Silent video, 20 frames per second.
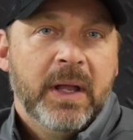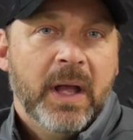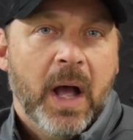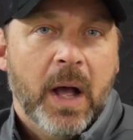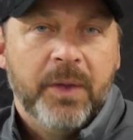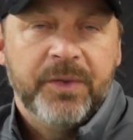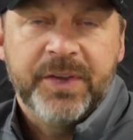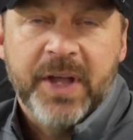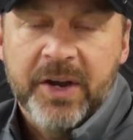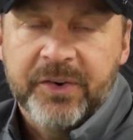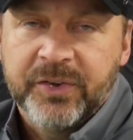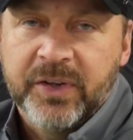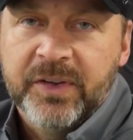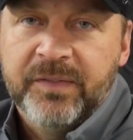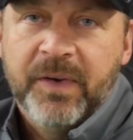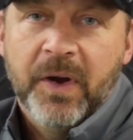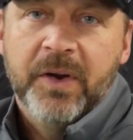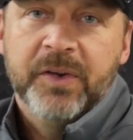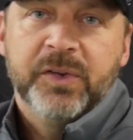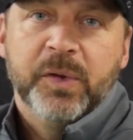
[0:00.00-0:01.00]
I was actually
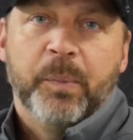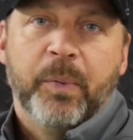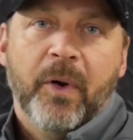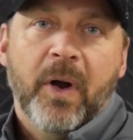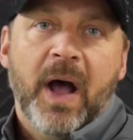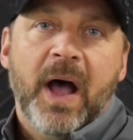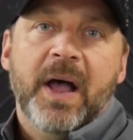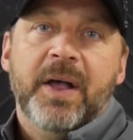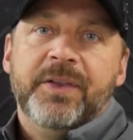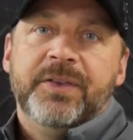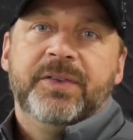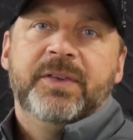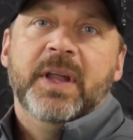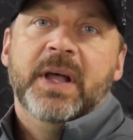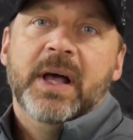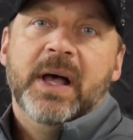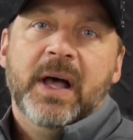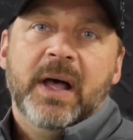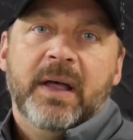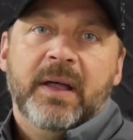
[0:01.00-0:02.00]
very surprised
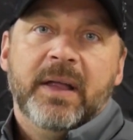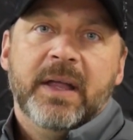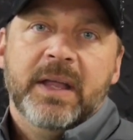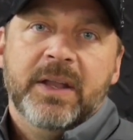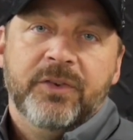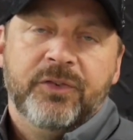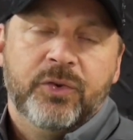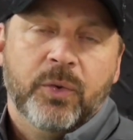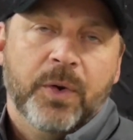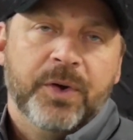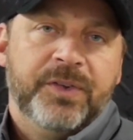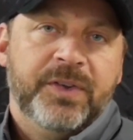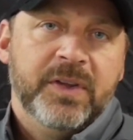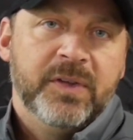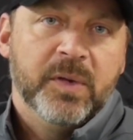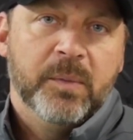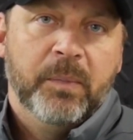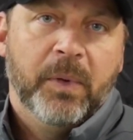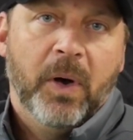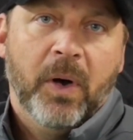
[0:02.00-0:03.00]
in short
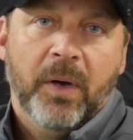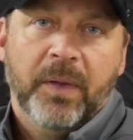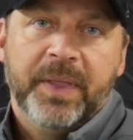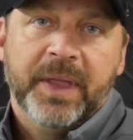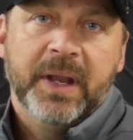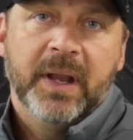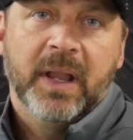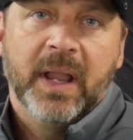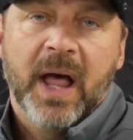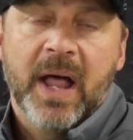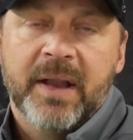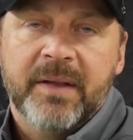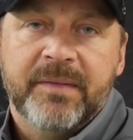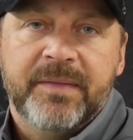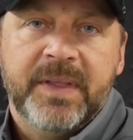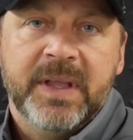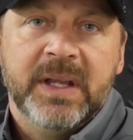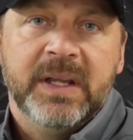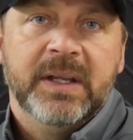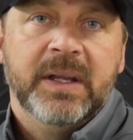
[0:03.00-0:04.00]
season ball that a lot
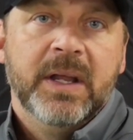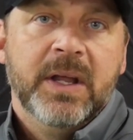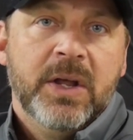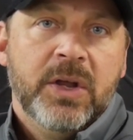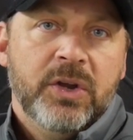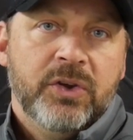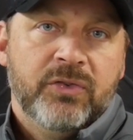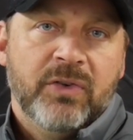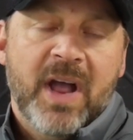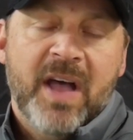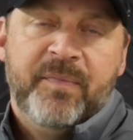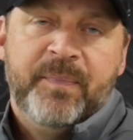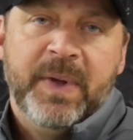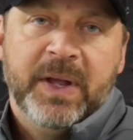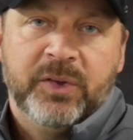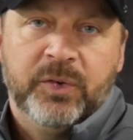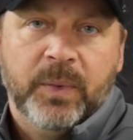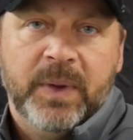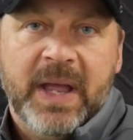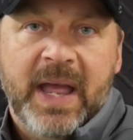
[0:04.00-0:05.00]
of the draft
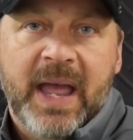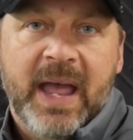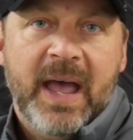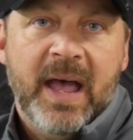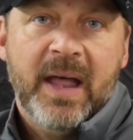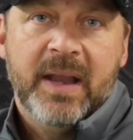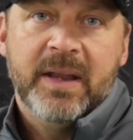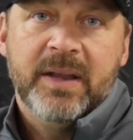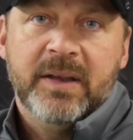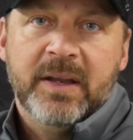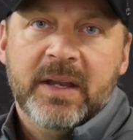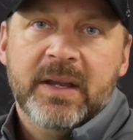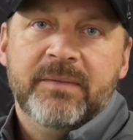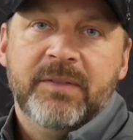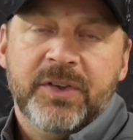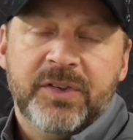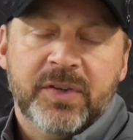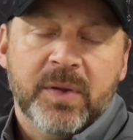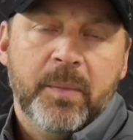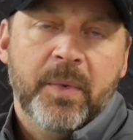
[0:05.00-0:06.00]
picks we had and
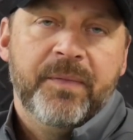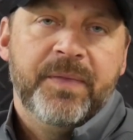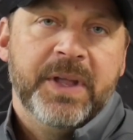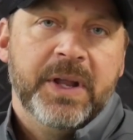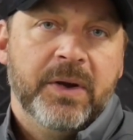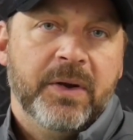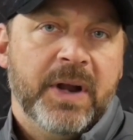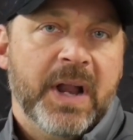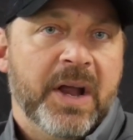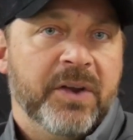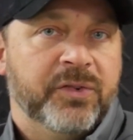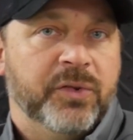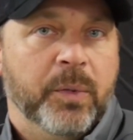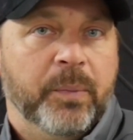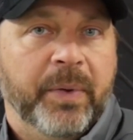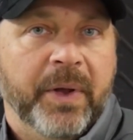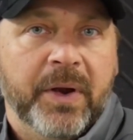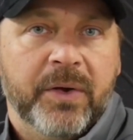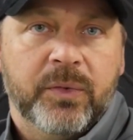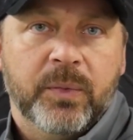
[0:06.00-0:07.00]
even some of the international
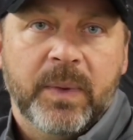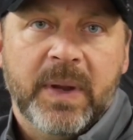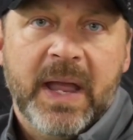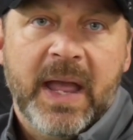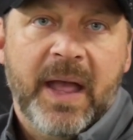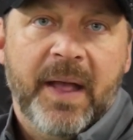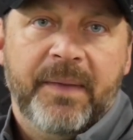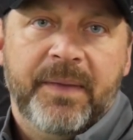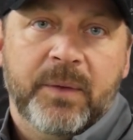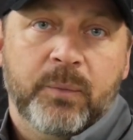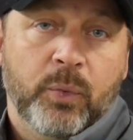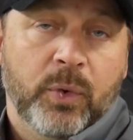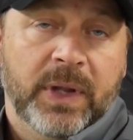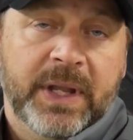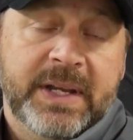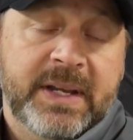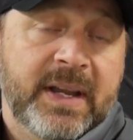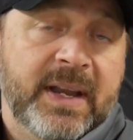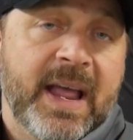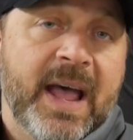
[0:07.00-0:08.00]
players we had
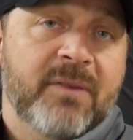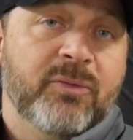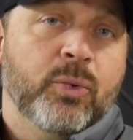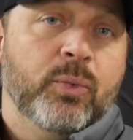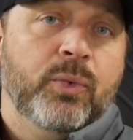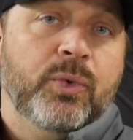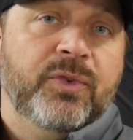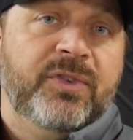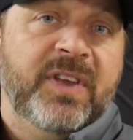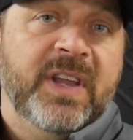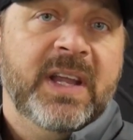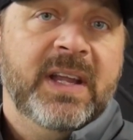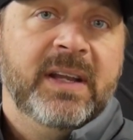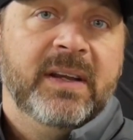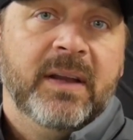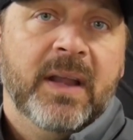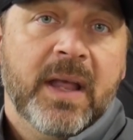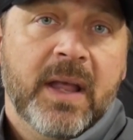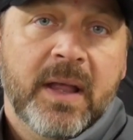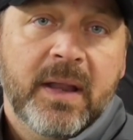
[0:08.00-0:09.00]
really didn't have a
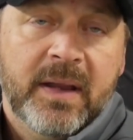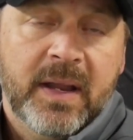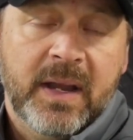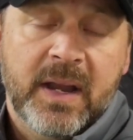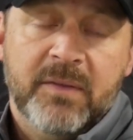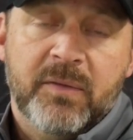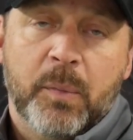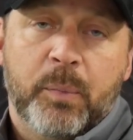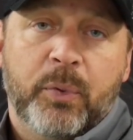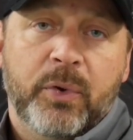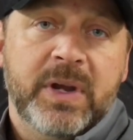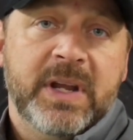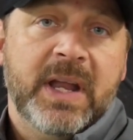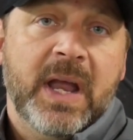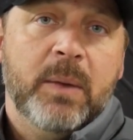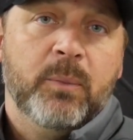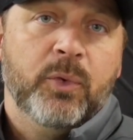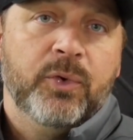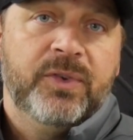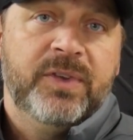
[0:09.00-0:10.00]
routine. Didn't have a
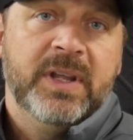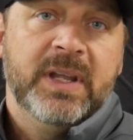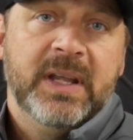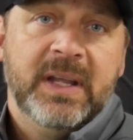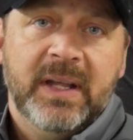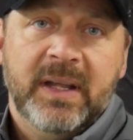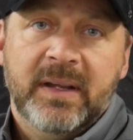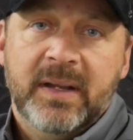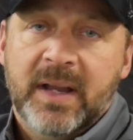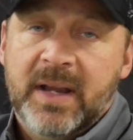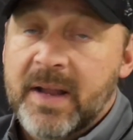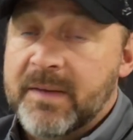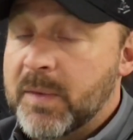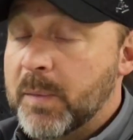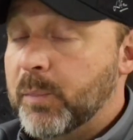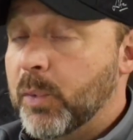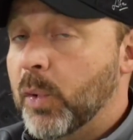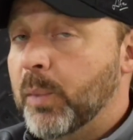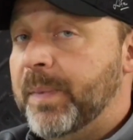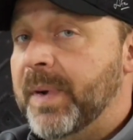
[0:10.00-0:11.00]
pregame routine, didn't have a
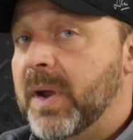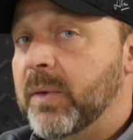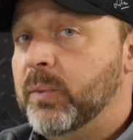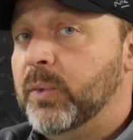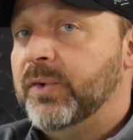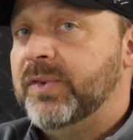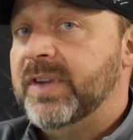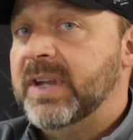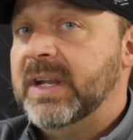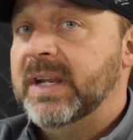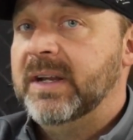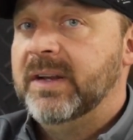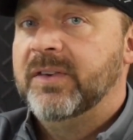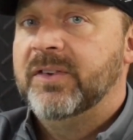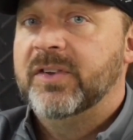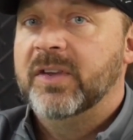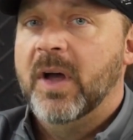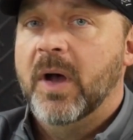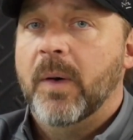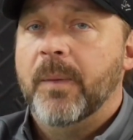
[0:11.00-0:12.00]
bullpen routine.
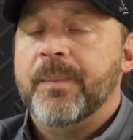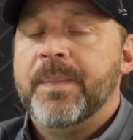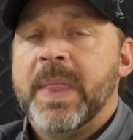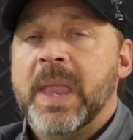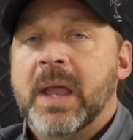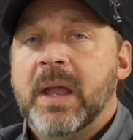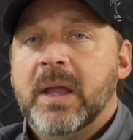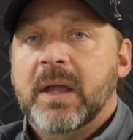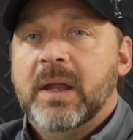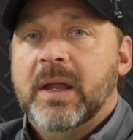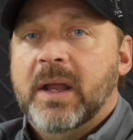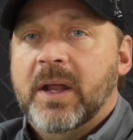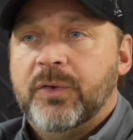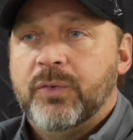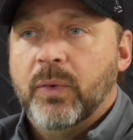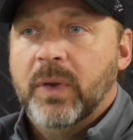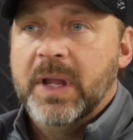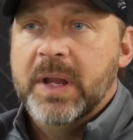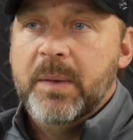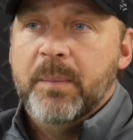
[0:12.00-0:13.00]
So it's
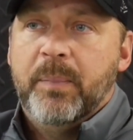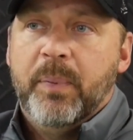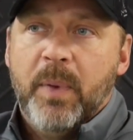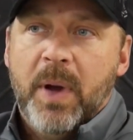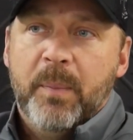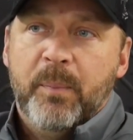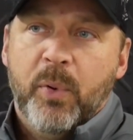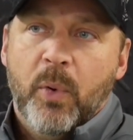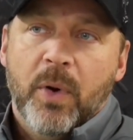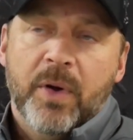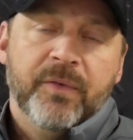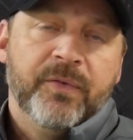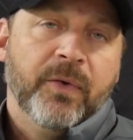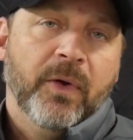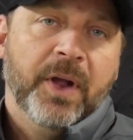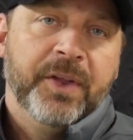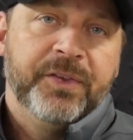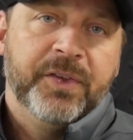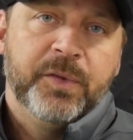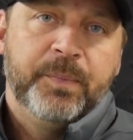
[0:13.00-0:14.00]
really important for
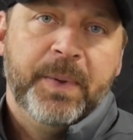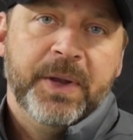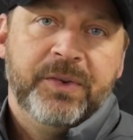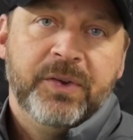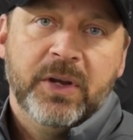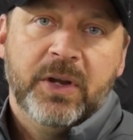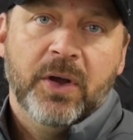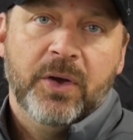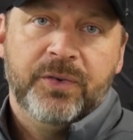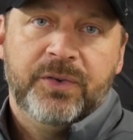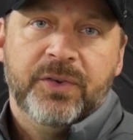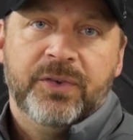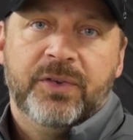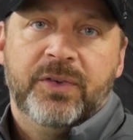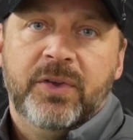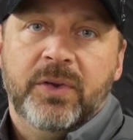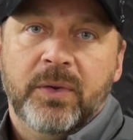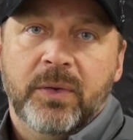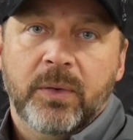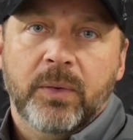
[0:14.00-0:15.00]
us as pitching coaches
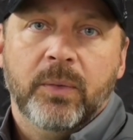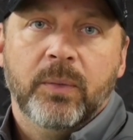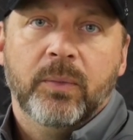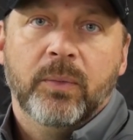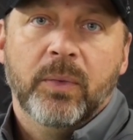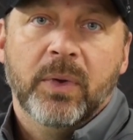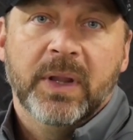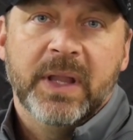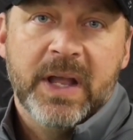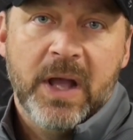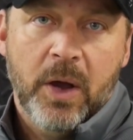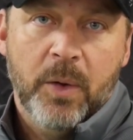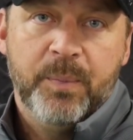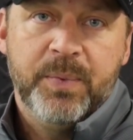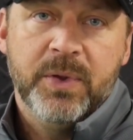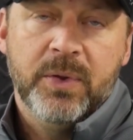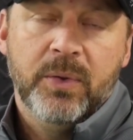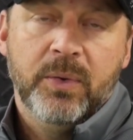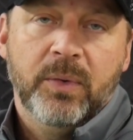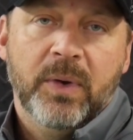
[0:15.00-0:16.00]
to really help
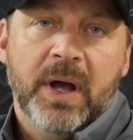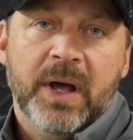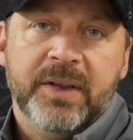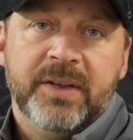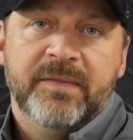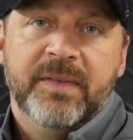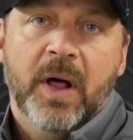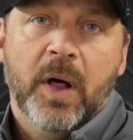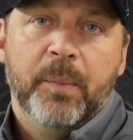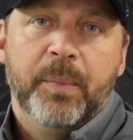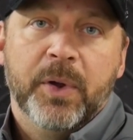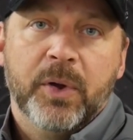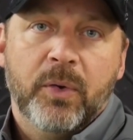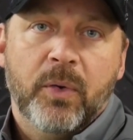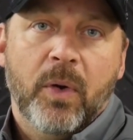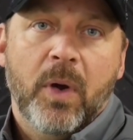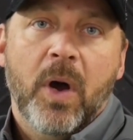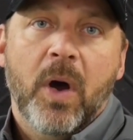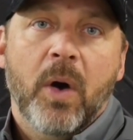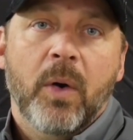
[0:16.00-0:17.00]
you develop and
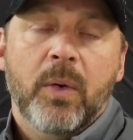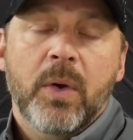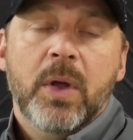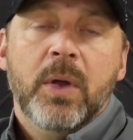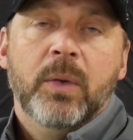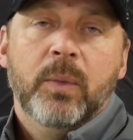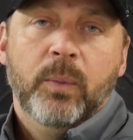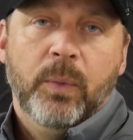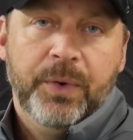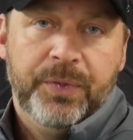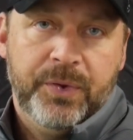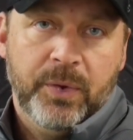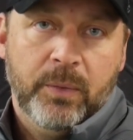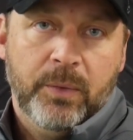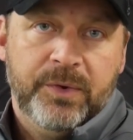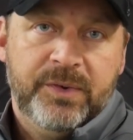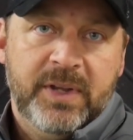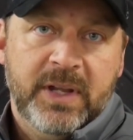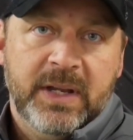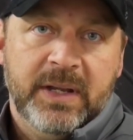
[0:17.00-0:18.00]
grow with your
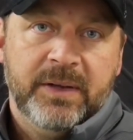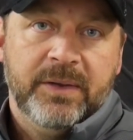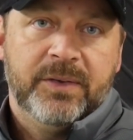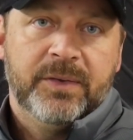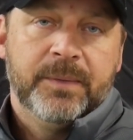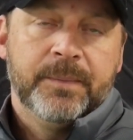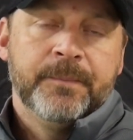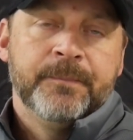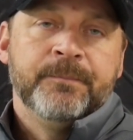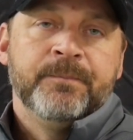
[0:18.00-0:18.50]
routines.